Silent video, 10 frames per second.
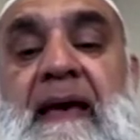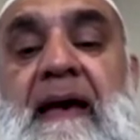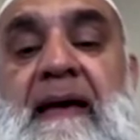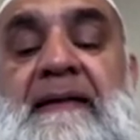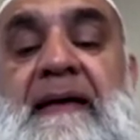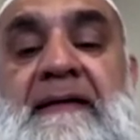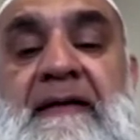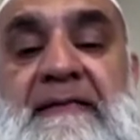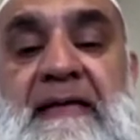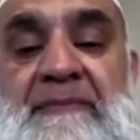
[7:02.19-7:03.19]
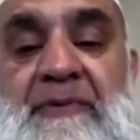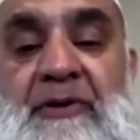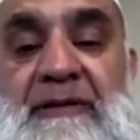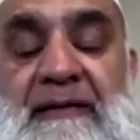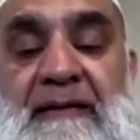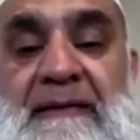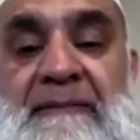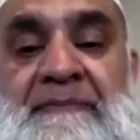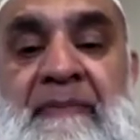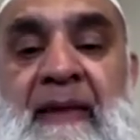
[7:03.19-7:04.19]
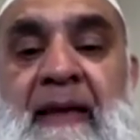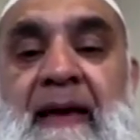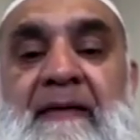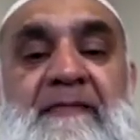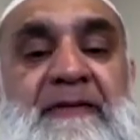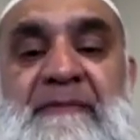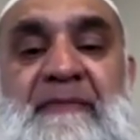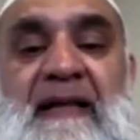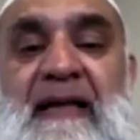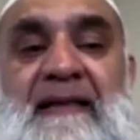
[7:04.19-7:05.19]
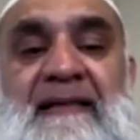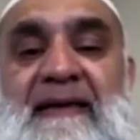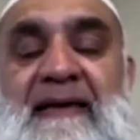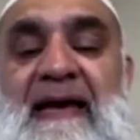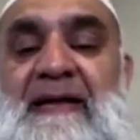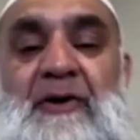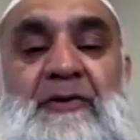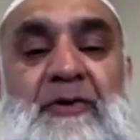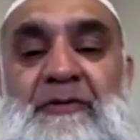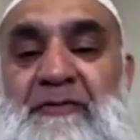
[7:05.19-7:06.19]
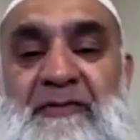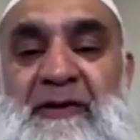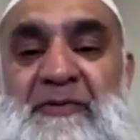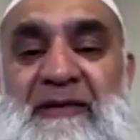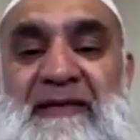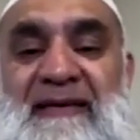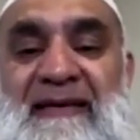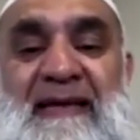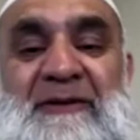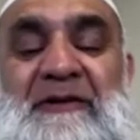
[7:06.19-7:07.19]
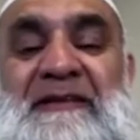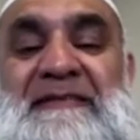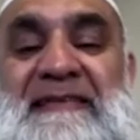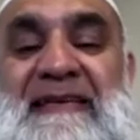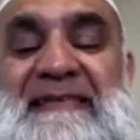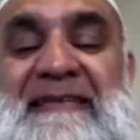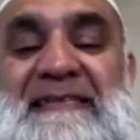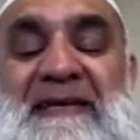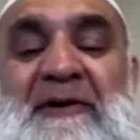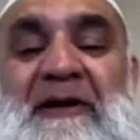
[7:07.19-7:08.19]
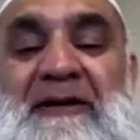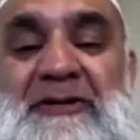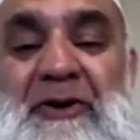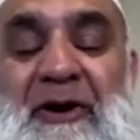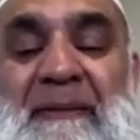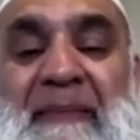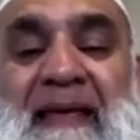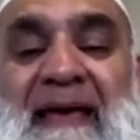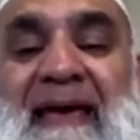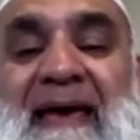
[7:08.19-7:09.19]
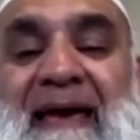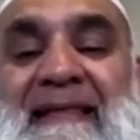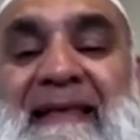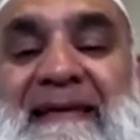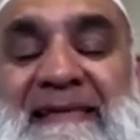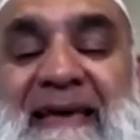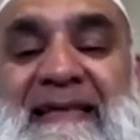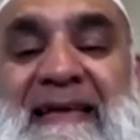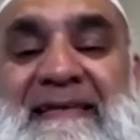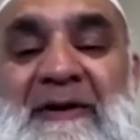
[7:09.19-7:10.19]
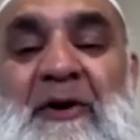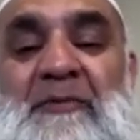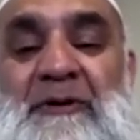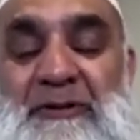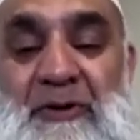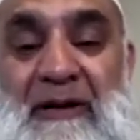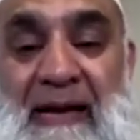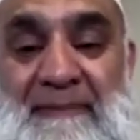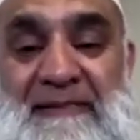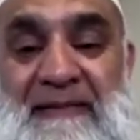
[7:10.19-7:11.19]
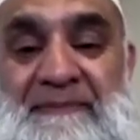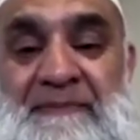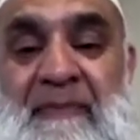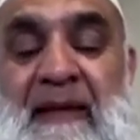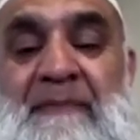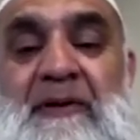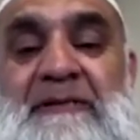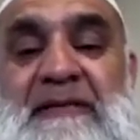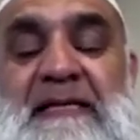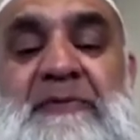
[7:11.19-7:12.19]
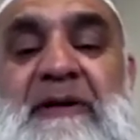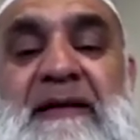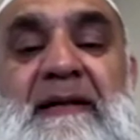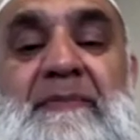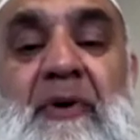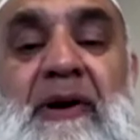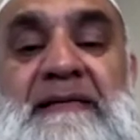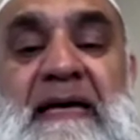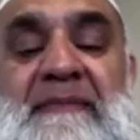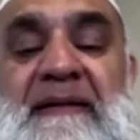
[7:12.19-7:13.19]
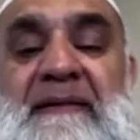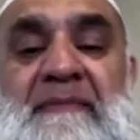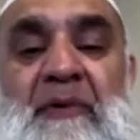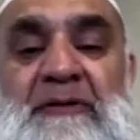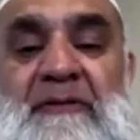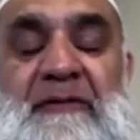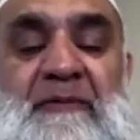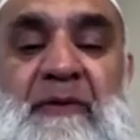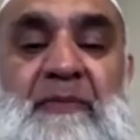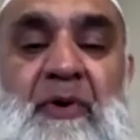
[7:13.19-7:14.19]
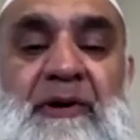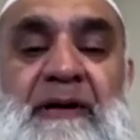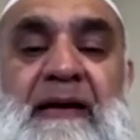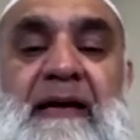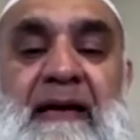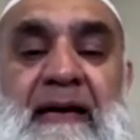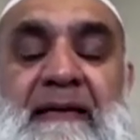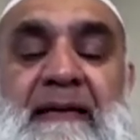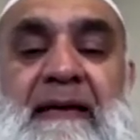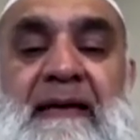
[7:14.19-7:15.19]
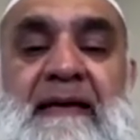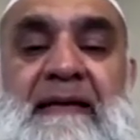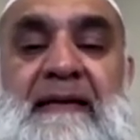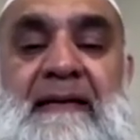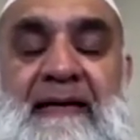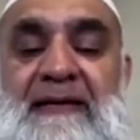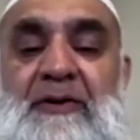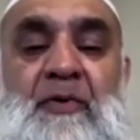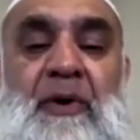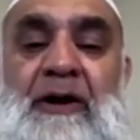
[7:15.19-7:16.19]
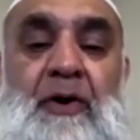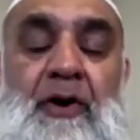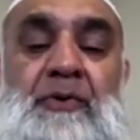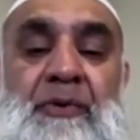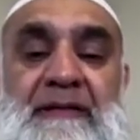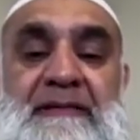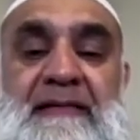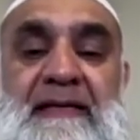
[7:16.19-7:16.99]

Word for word: uh, in the Indian subcontinent. Virumal, I think he had not conferred with her, he had not discussed it. She got a shock, and they say that she almost collapsed because these were little boys. I mean, most of them were born in the, in the 1901 onwards.